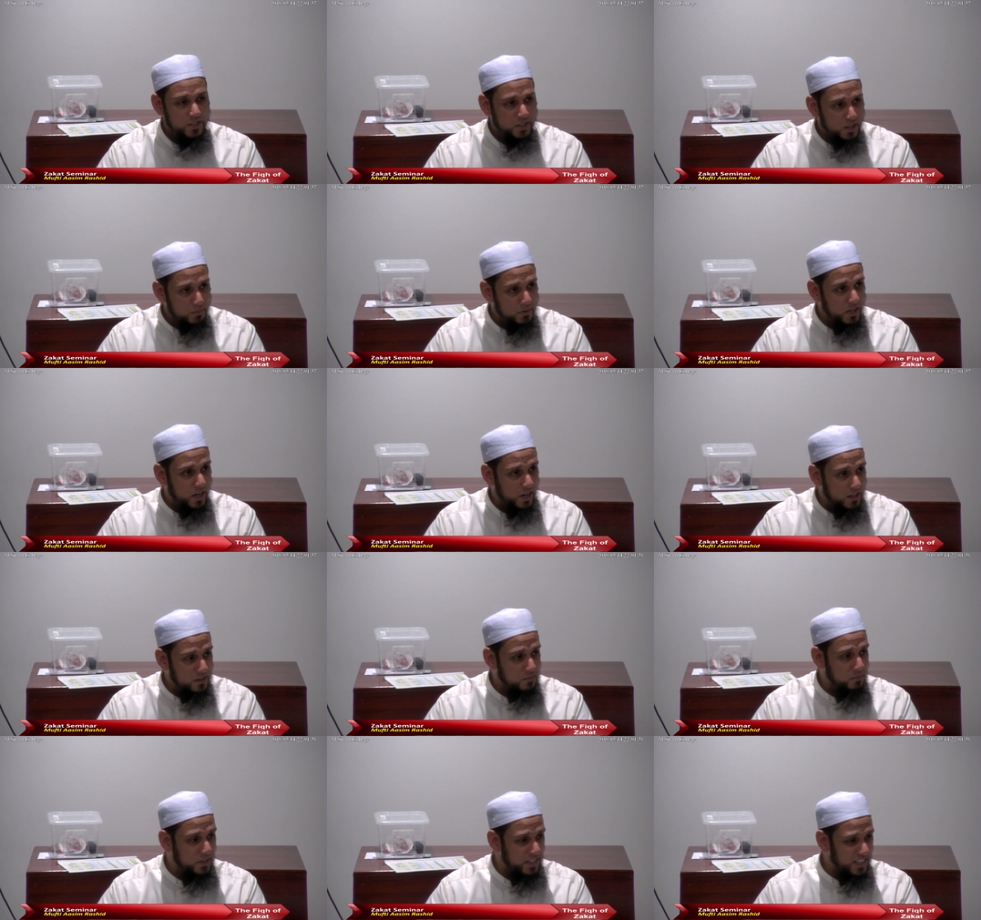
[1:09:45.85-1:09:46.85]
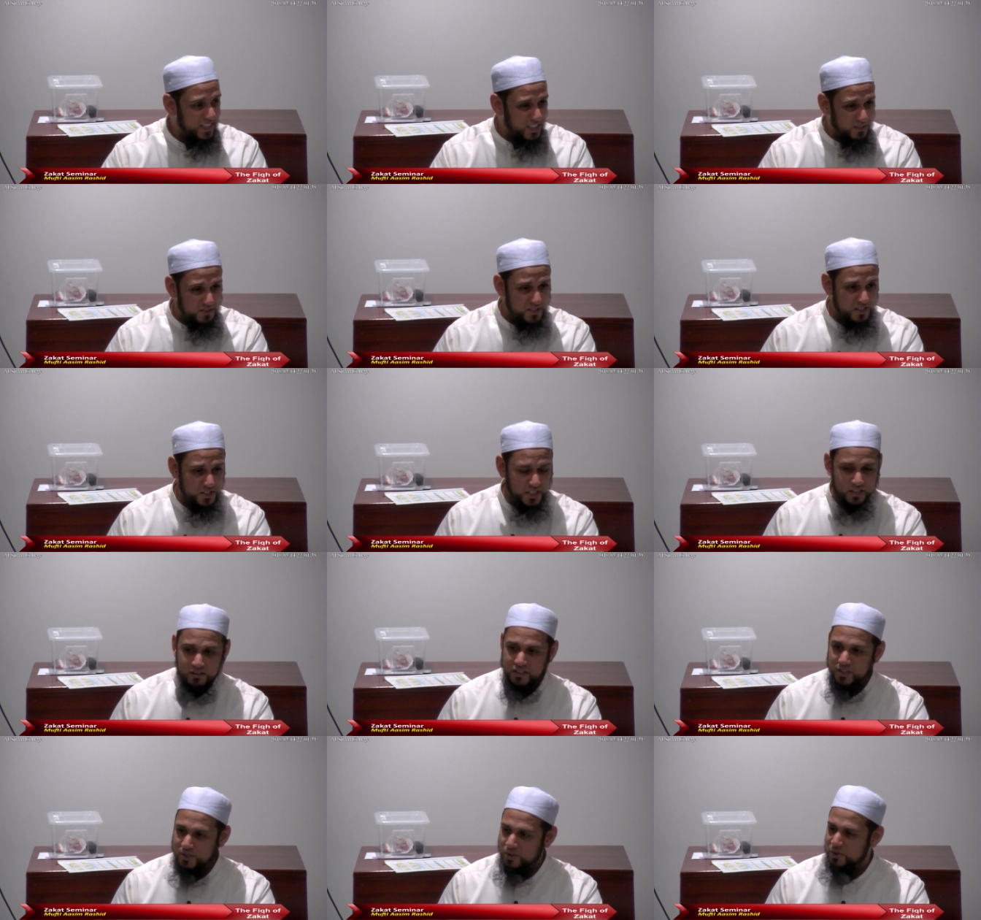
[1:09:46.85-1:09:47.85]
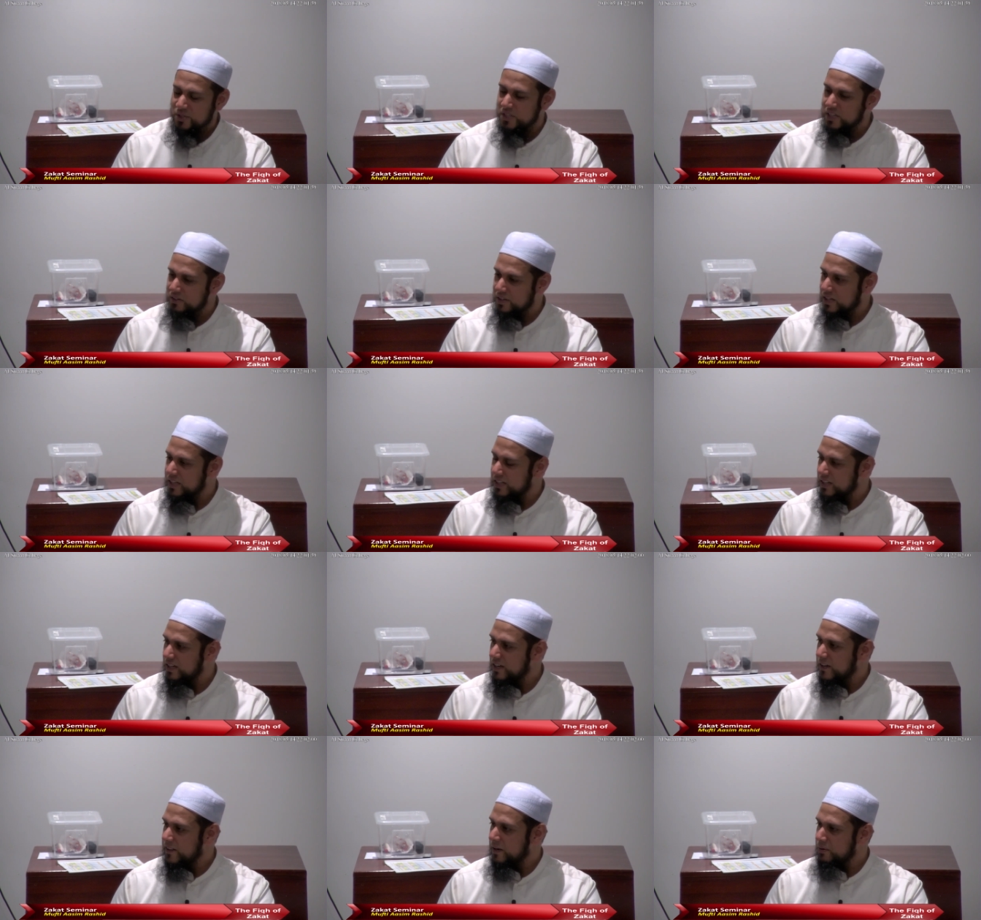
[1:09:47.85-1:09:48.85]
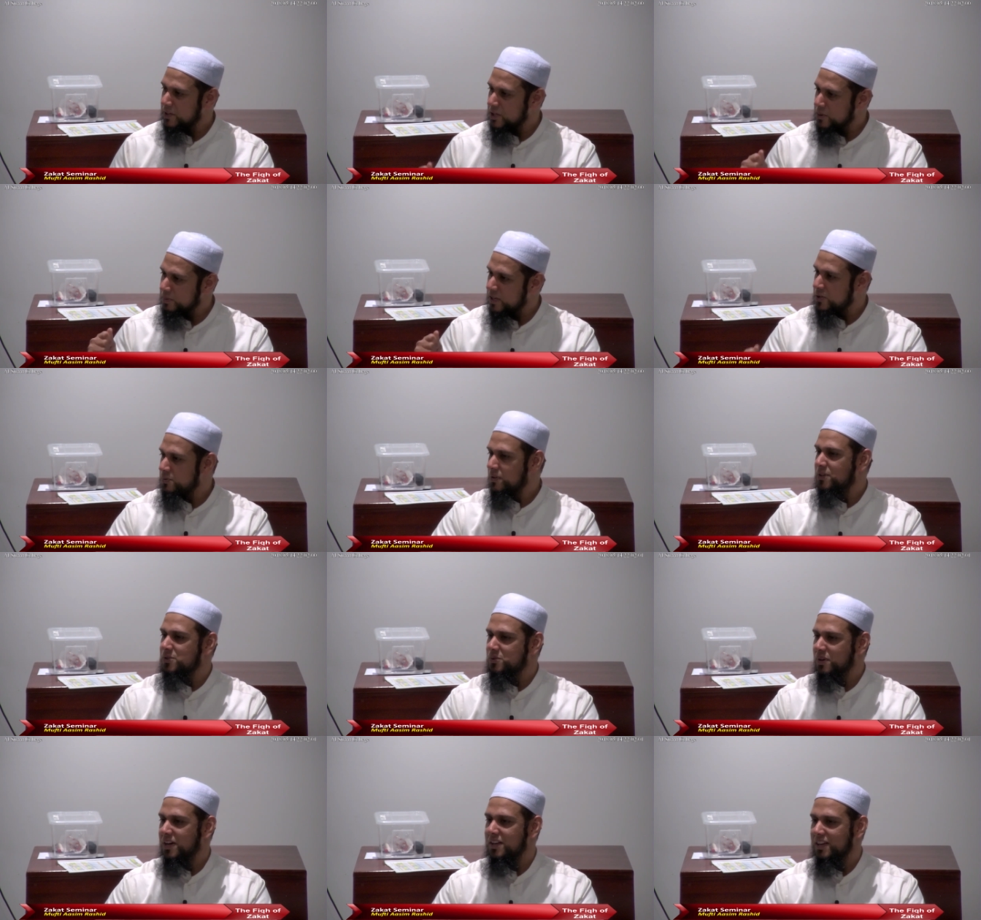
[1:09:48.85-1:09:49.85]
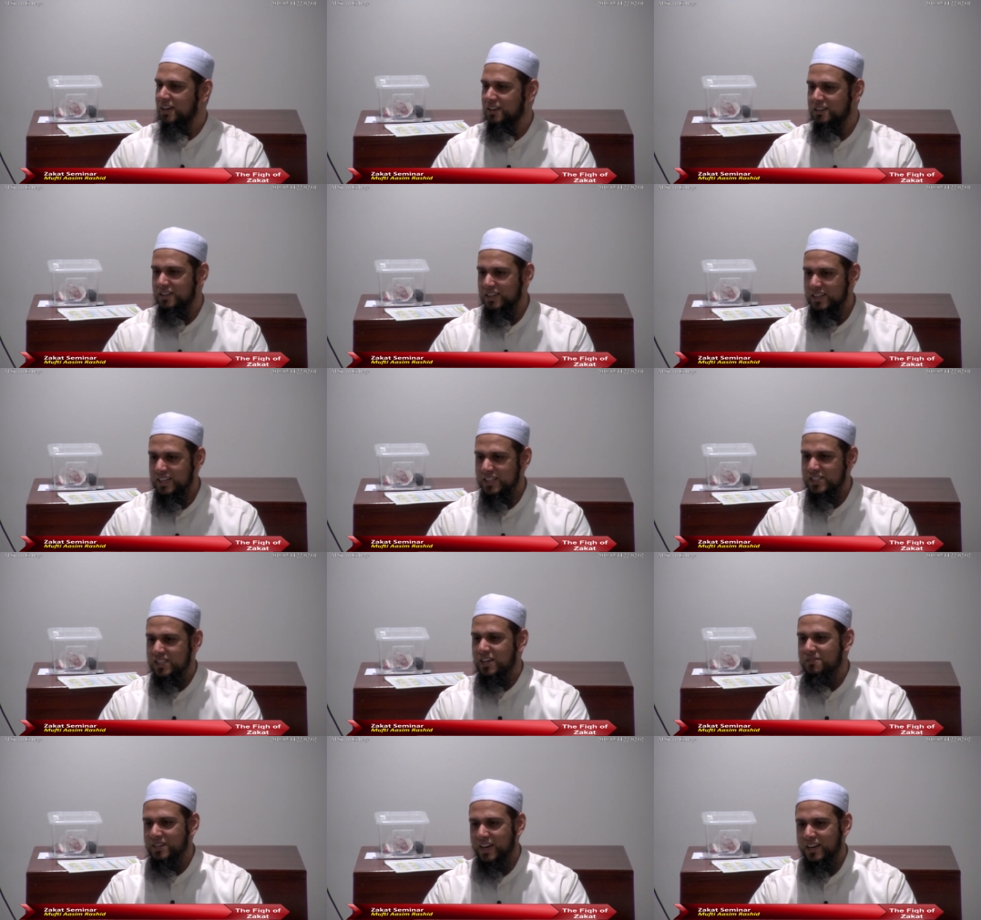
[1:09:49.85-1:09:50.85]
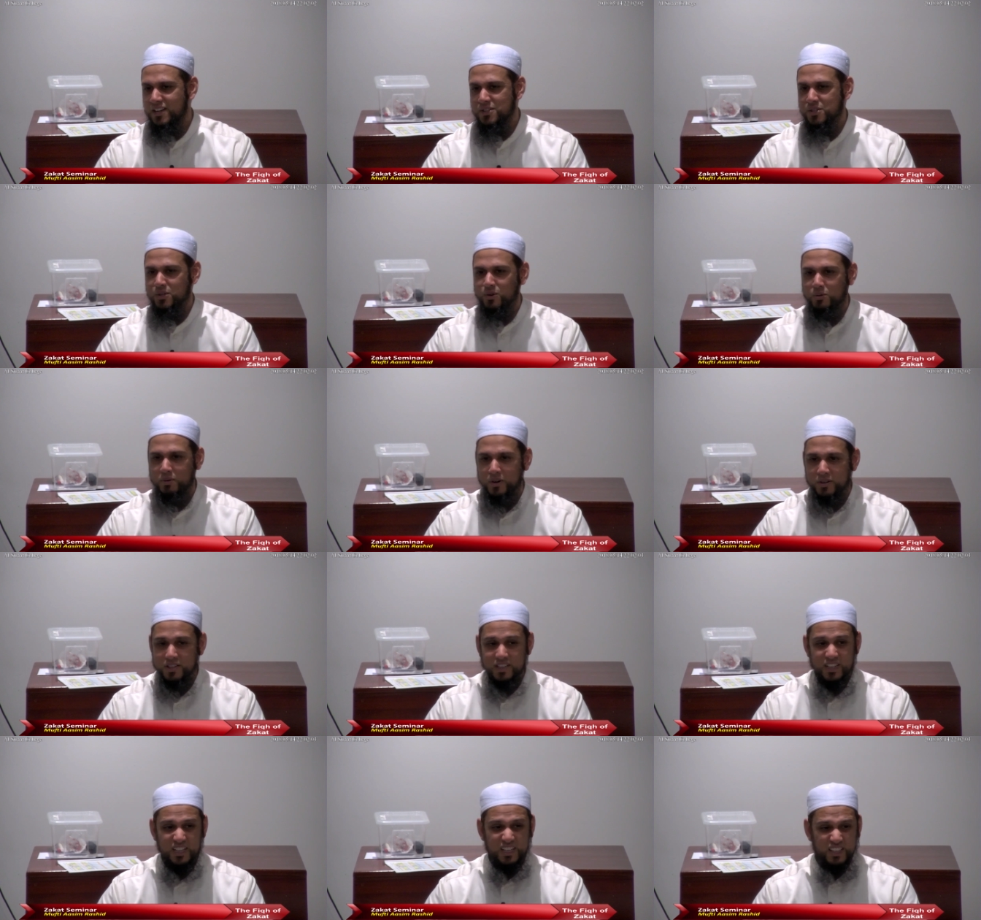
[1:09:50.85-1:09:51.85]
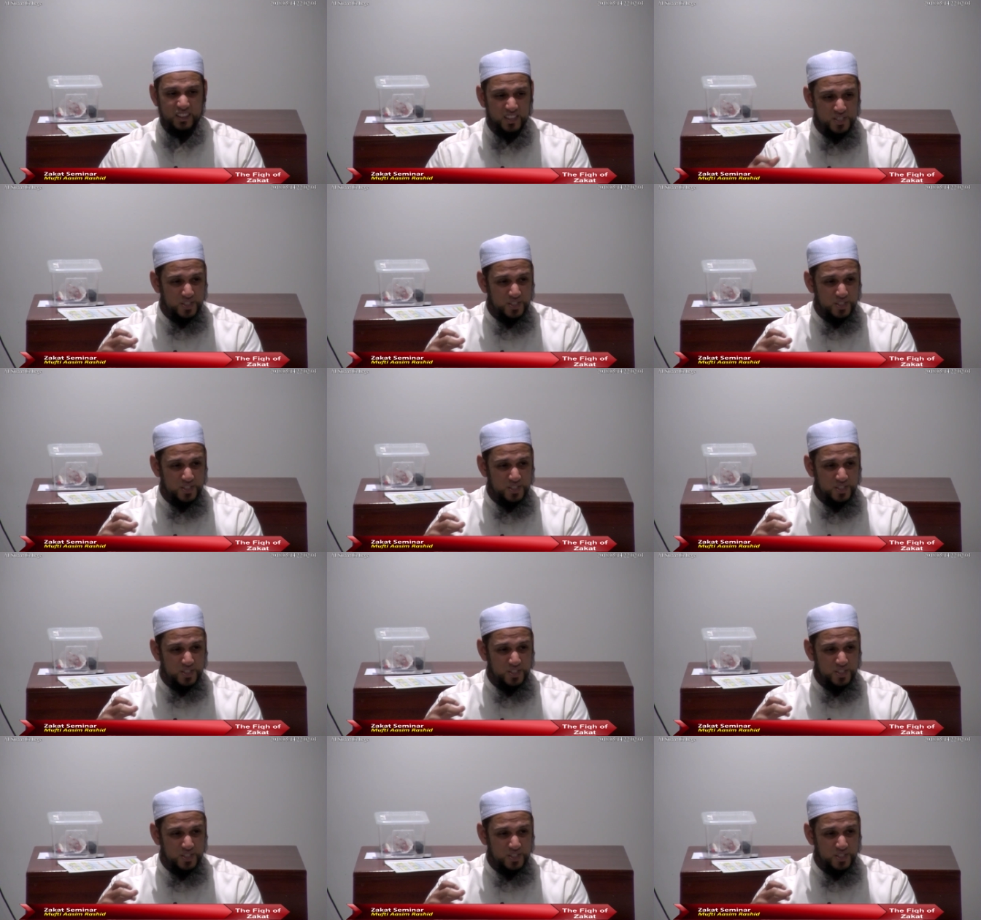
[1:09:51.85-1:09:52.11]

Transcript: is Ibn Adam when he gives charity so secretly that when he spends with his right hand, his left hand doesn't know about it.